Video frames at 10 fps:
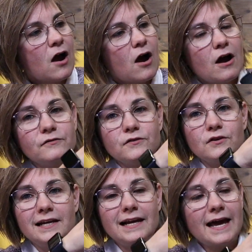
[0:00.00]
After
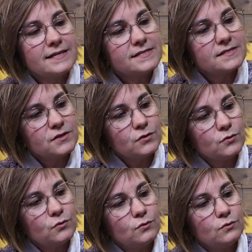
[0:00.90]
the lace,
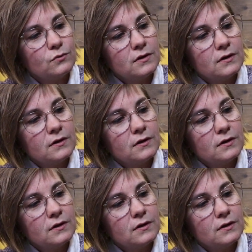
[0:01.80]
you